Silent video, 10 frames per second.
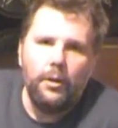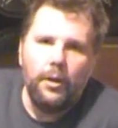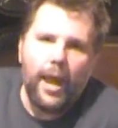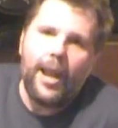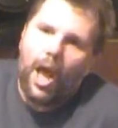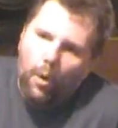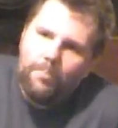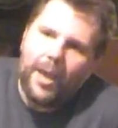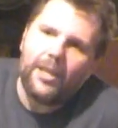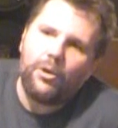and help
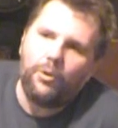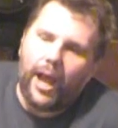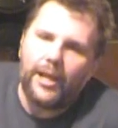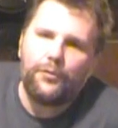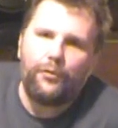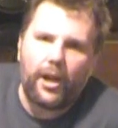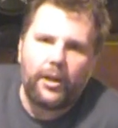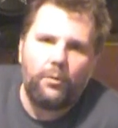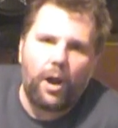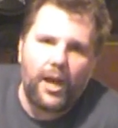make you guys
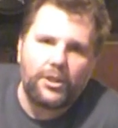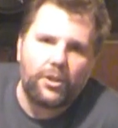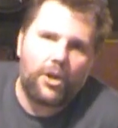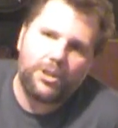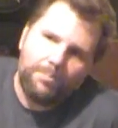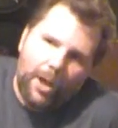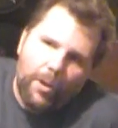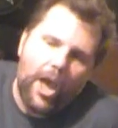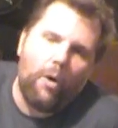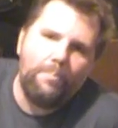fucking rock stars, and
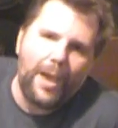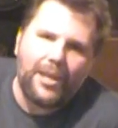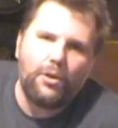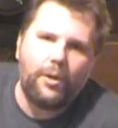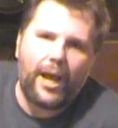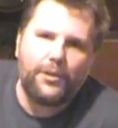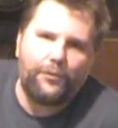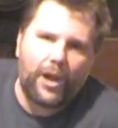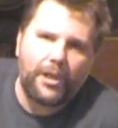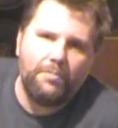help make you guys
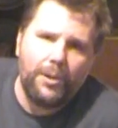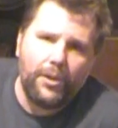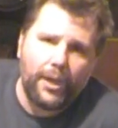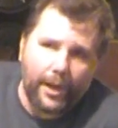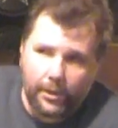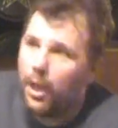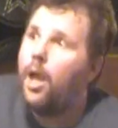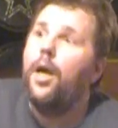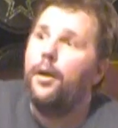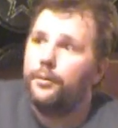fucking millionaires,
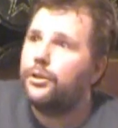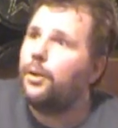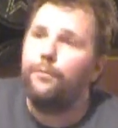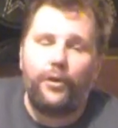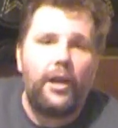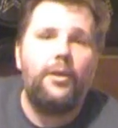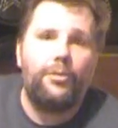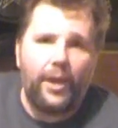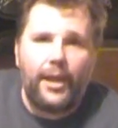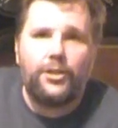some fucking
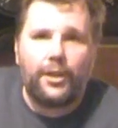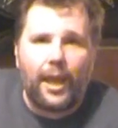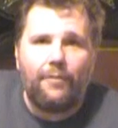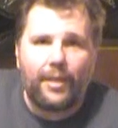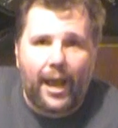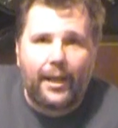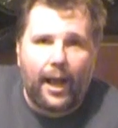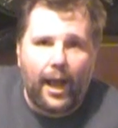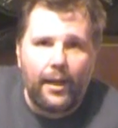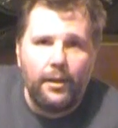thanks you gave that
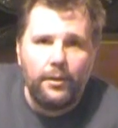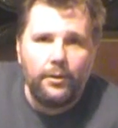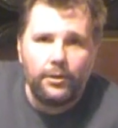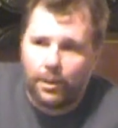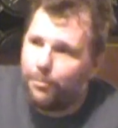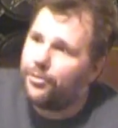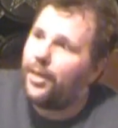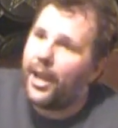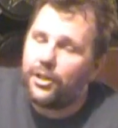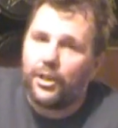guy. Some
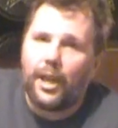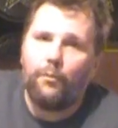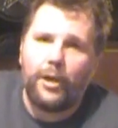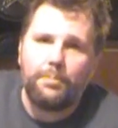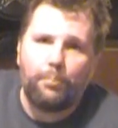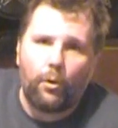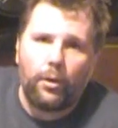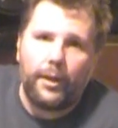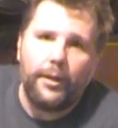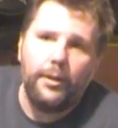thanks you gave Wes
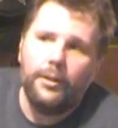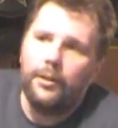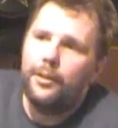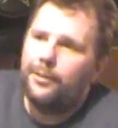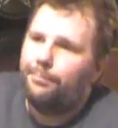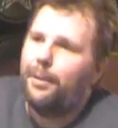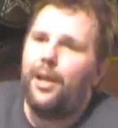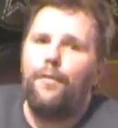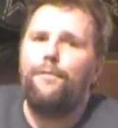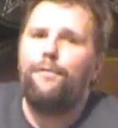Borland being
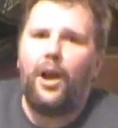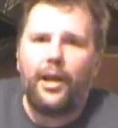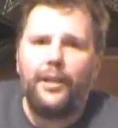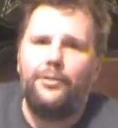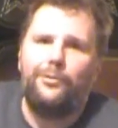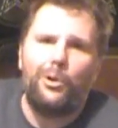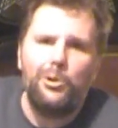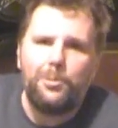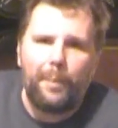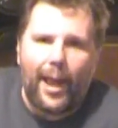a fucking
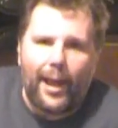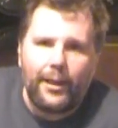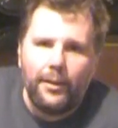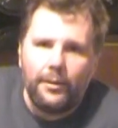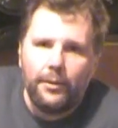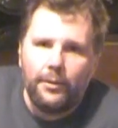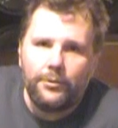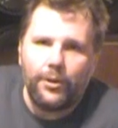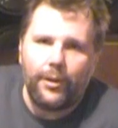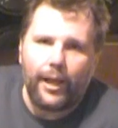douchebag
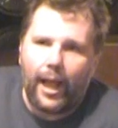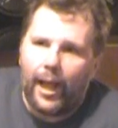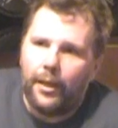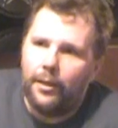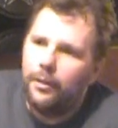to the guy.